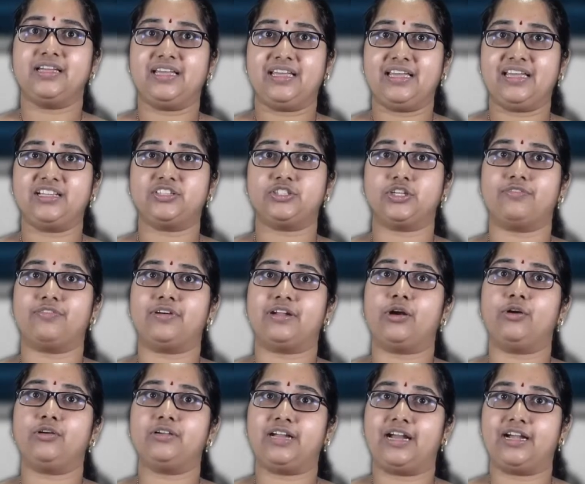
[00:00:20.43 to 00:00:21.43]
each of
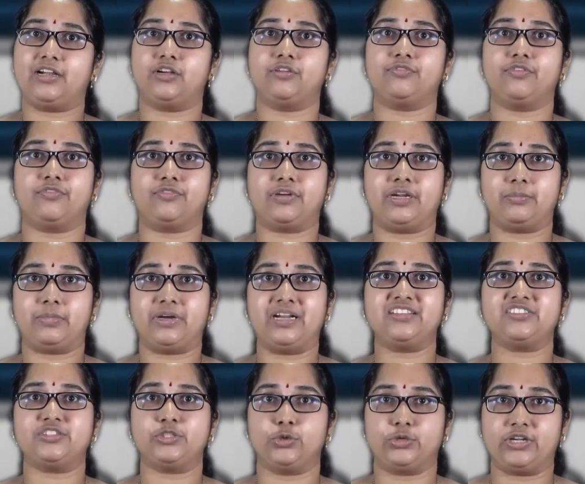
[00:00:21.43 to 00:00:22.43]
around 10 to 15
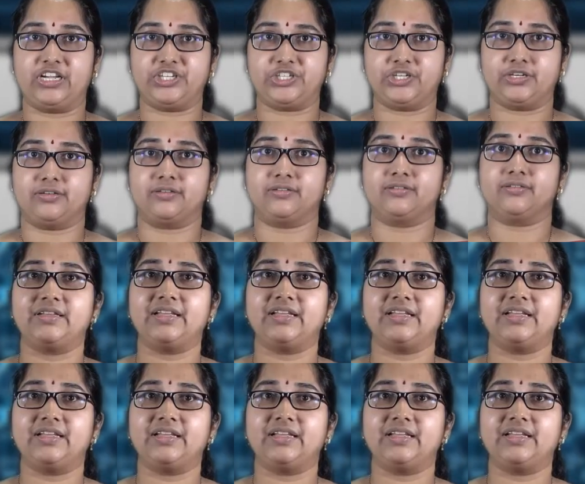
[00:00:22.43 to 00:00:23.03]
minutes duration.